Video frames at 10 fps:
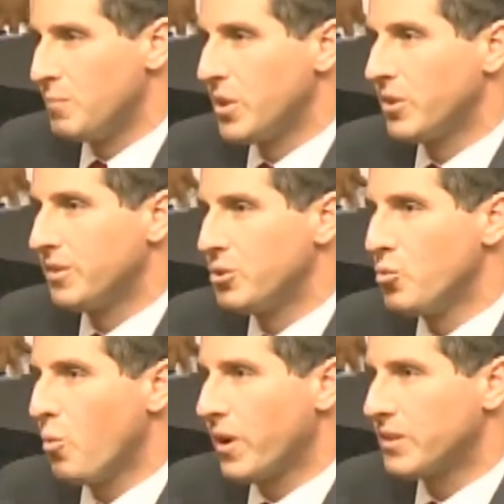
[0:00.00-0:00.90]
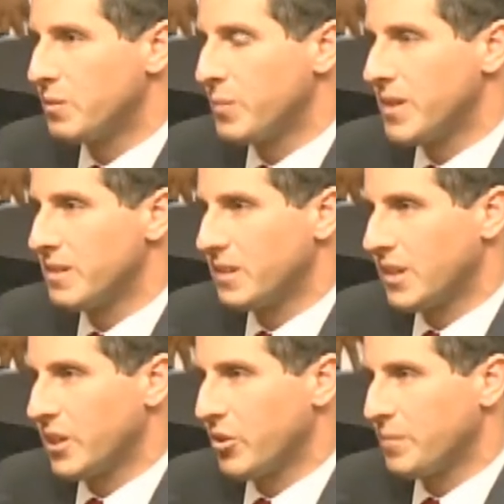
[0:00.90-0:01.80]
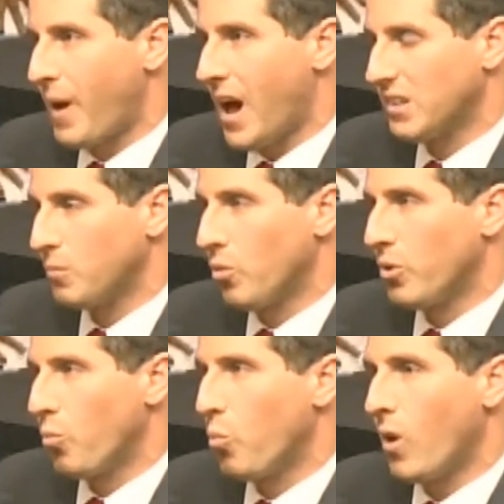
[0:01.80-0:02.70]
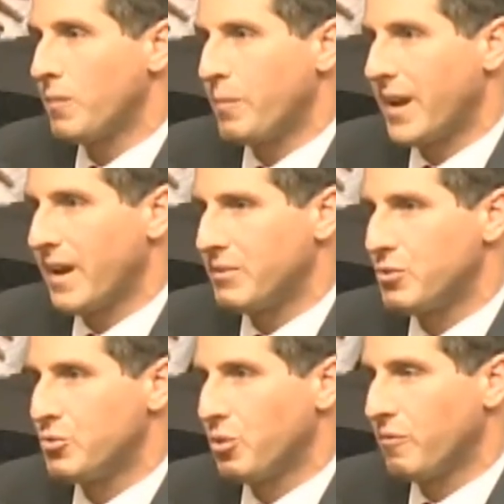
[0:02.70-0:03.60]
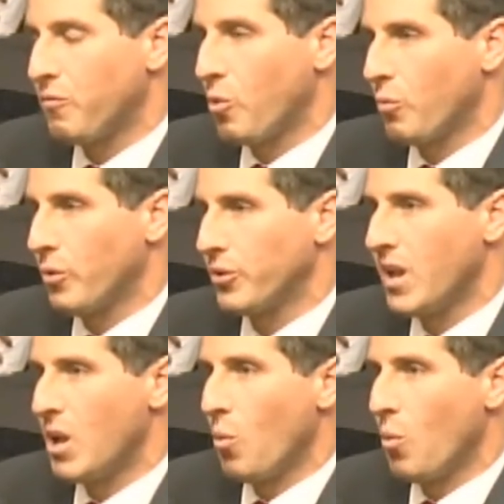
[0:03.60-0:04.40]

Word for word: because you wanted to be as clear as possible that what path you took forward